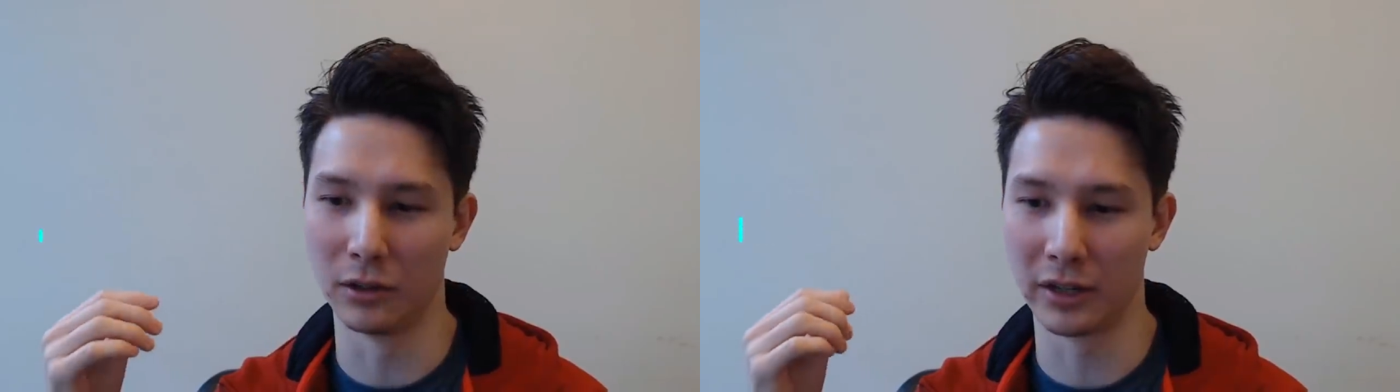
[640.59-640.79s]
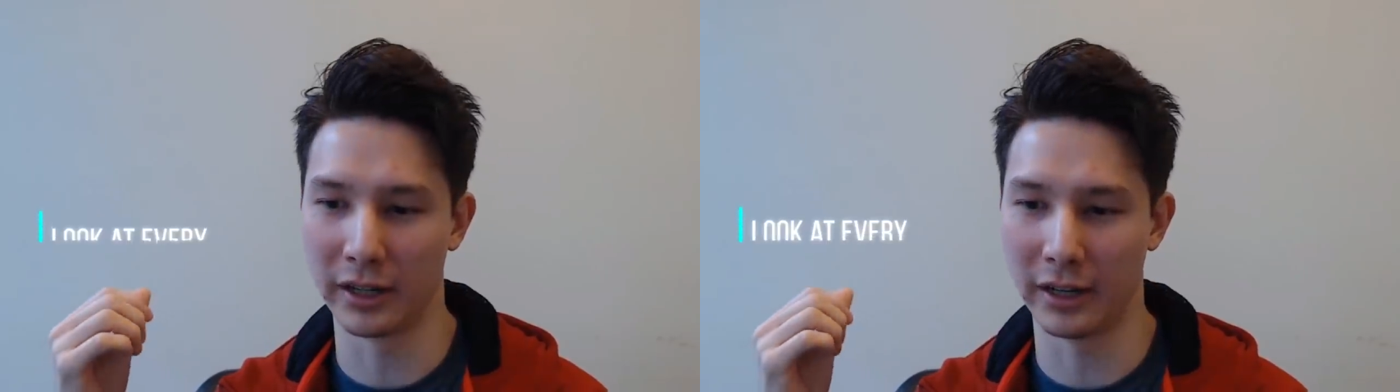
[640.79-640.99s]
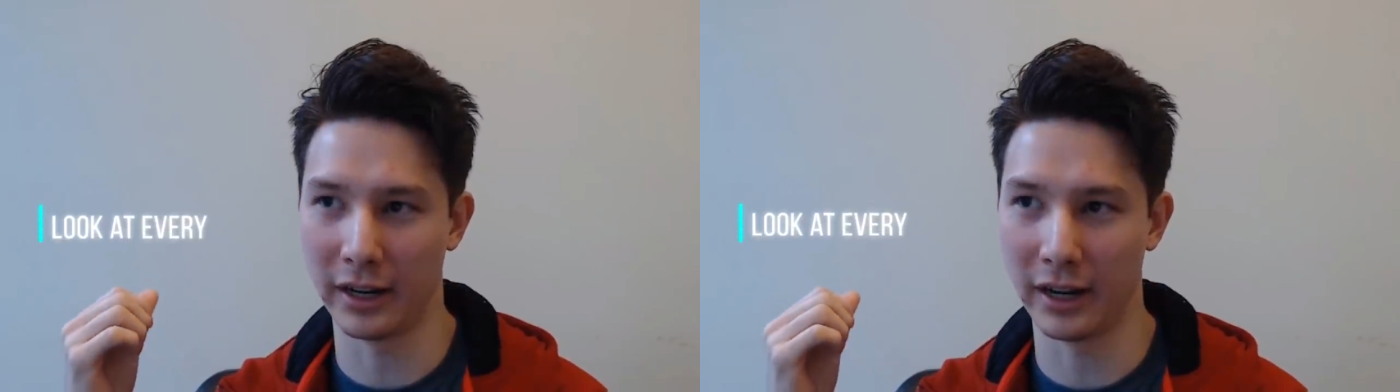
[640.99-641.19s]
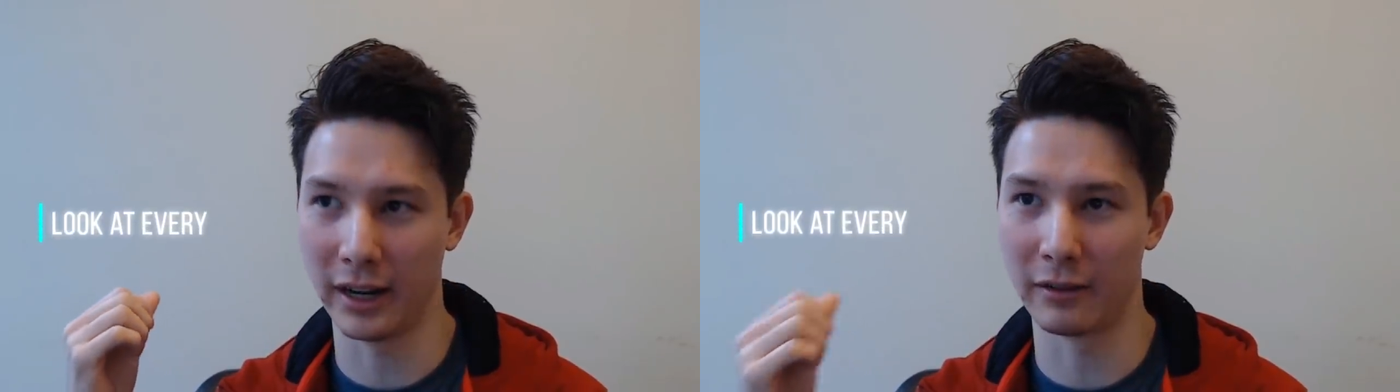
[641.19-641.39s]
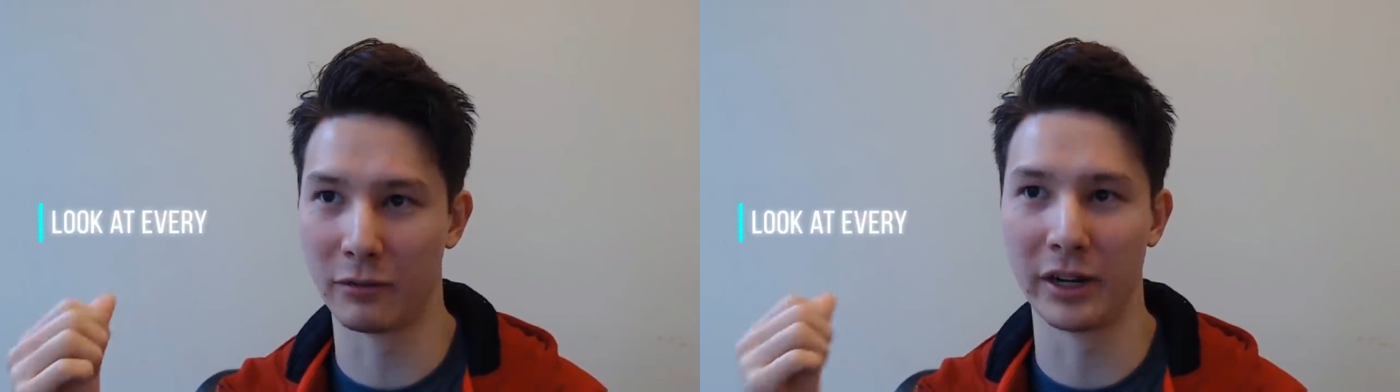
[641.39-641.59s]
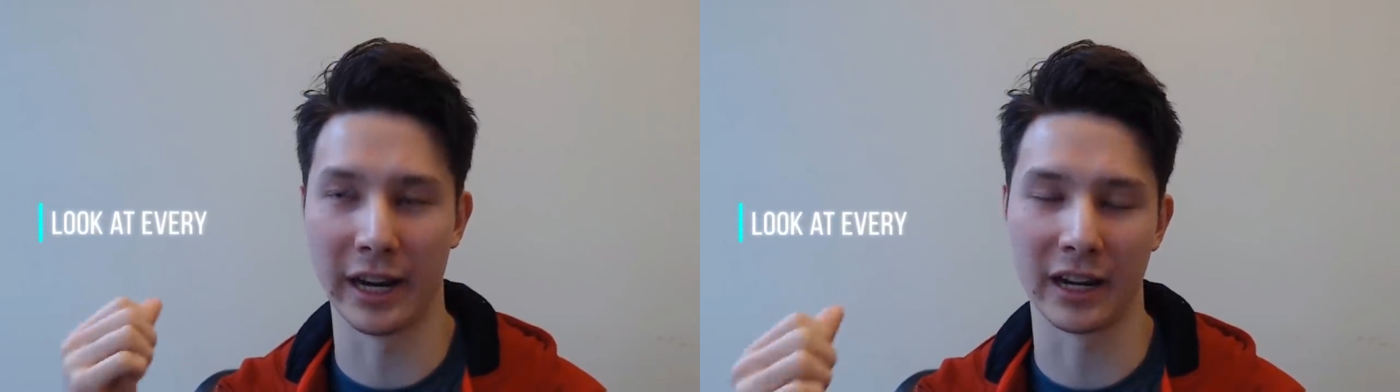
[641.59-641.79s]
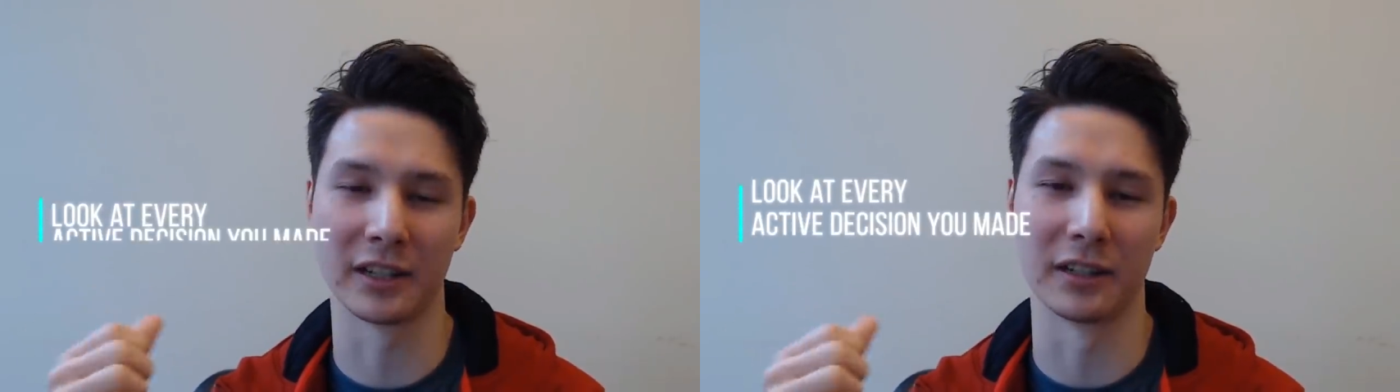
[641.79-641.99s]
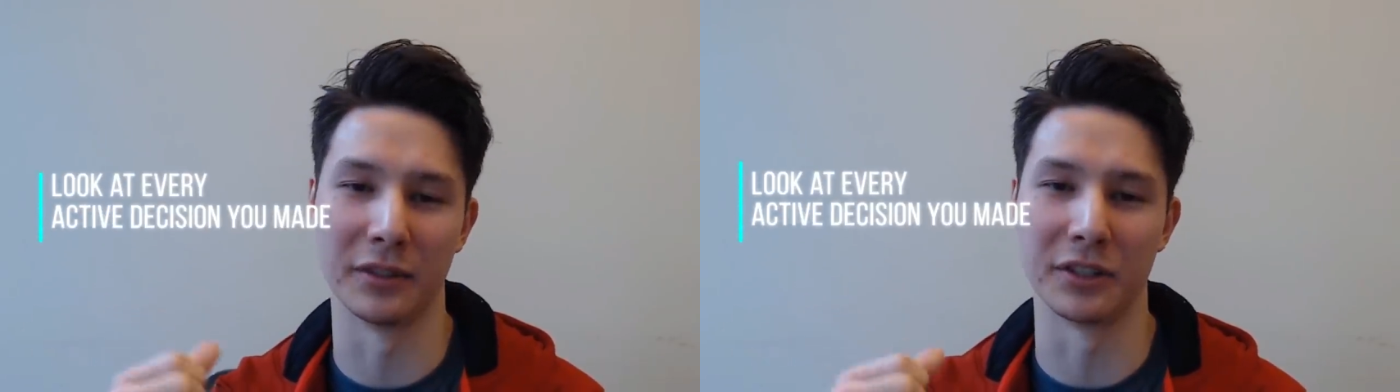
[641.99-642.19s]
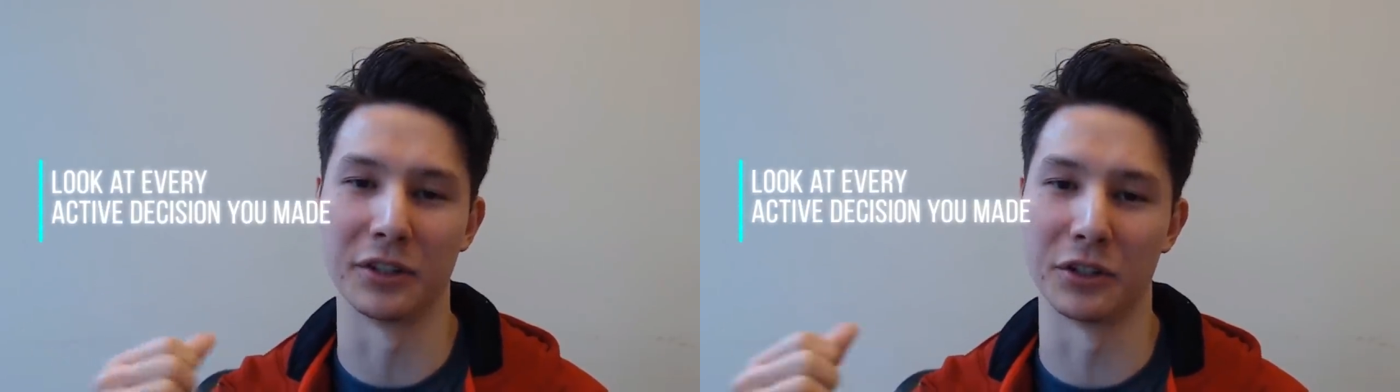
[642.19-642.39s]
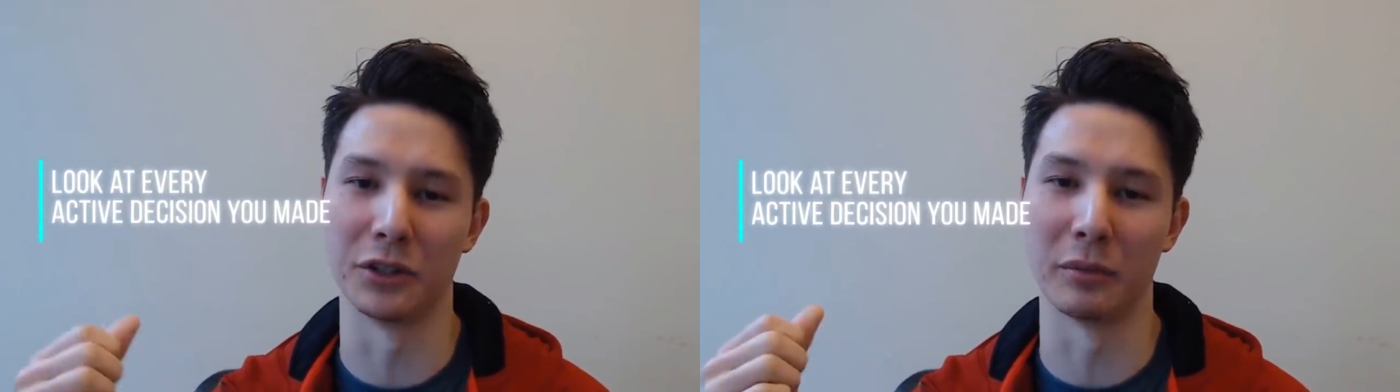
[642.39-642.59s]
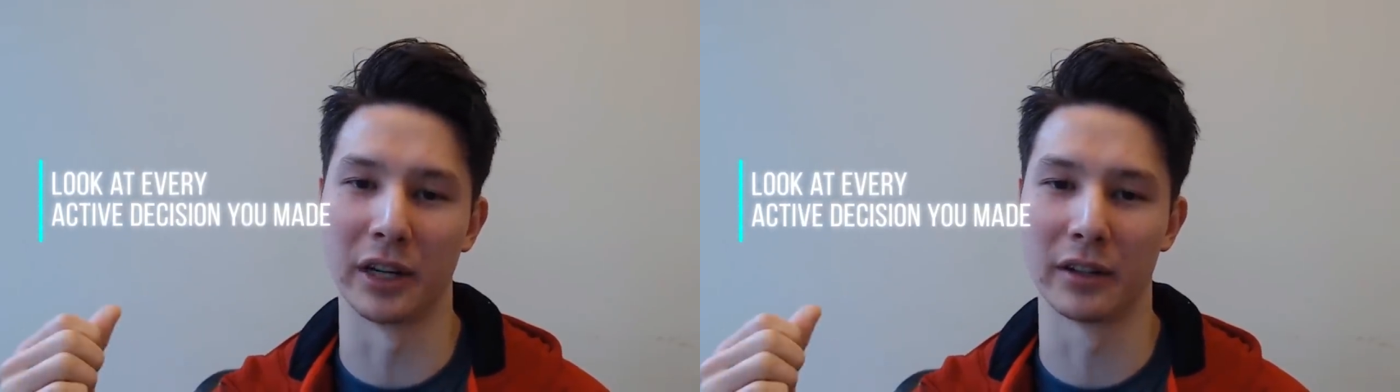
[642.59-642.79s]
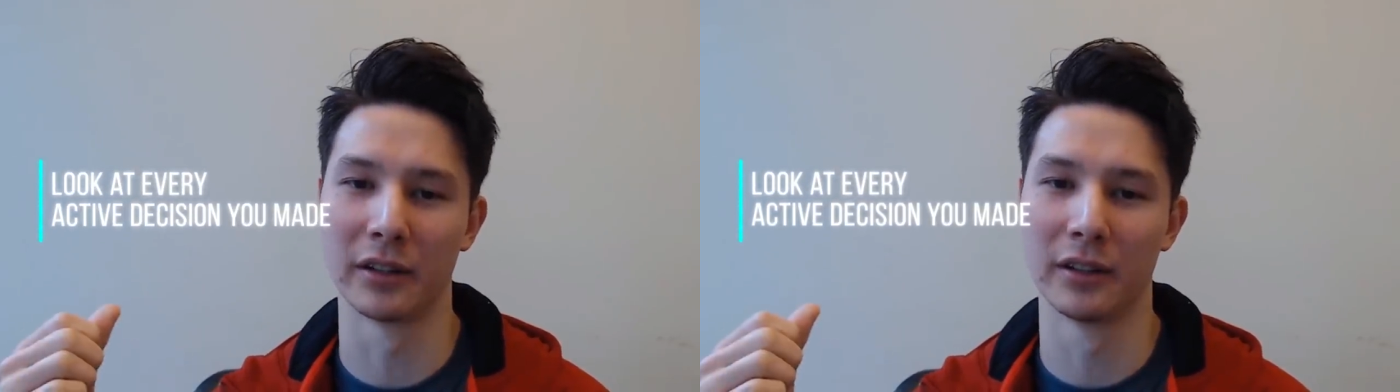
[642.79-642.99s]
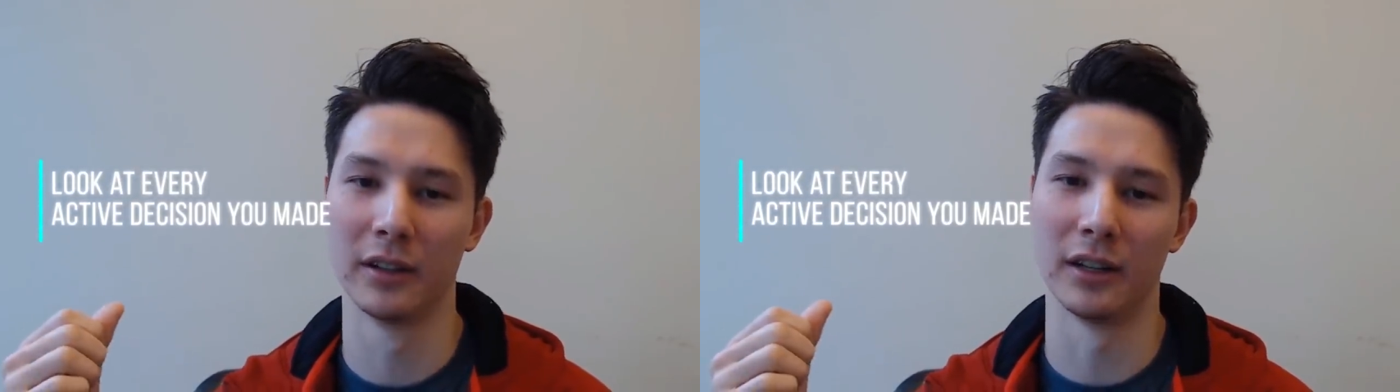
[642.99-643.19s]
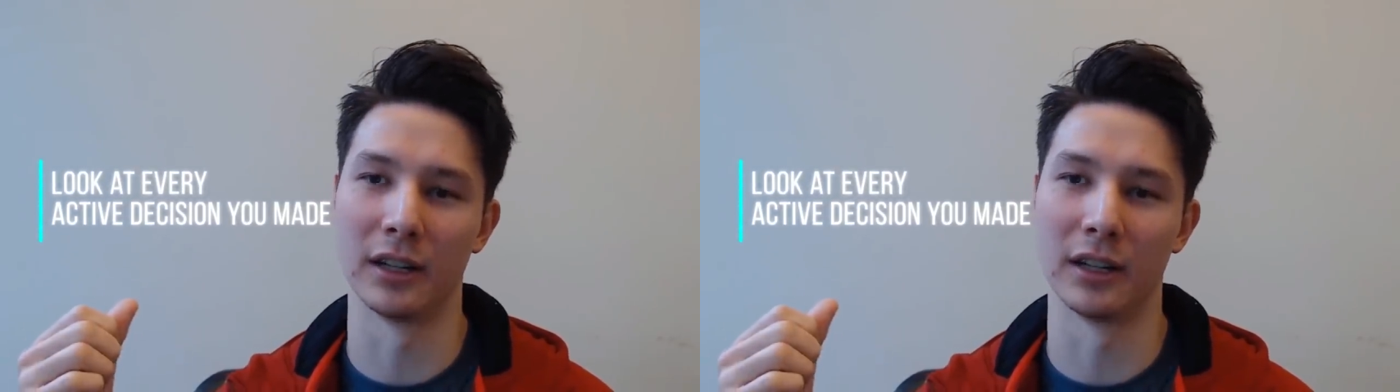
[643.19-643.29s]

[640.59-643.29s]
look at every active decision you make.